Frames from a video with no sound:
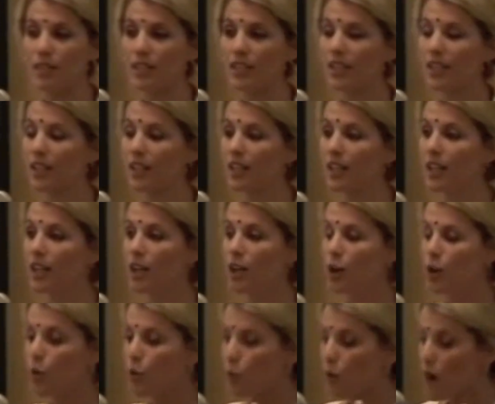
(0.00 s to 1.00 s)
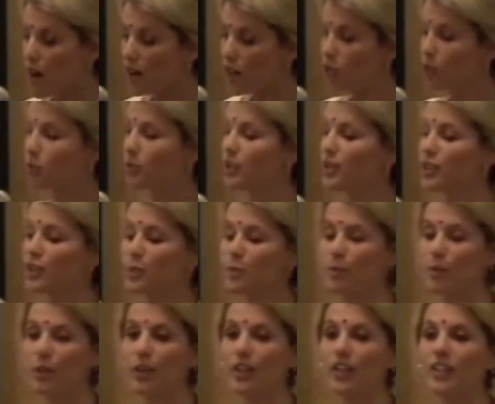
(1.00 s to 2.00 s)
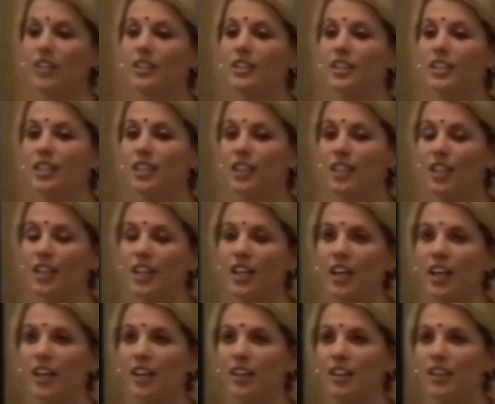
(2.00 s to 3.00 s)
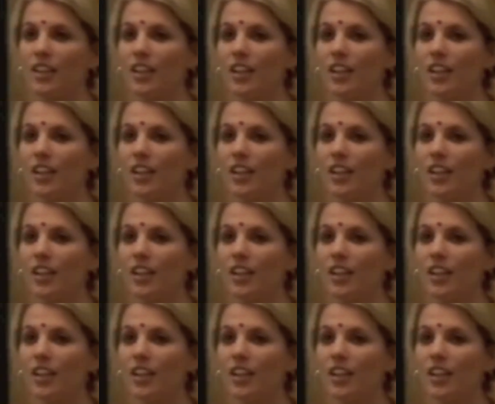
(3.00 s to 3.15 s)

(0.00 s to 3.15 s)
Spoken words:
It can wash one's spirit clean. It can,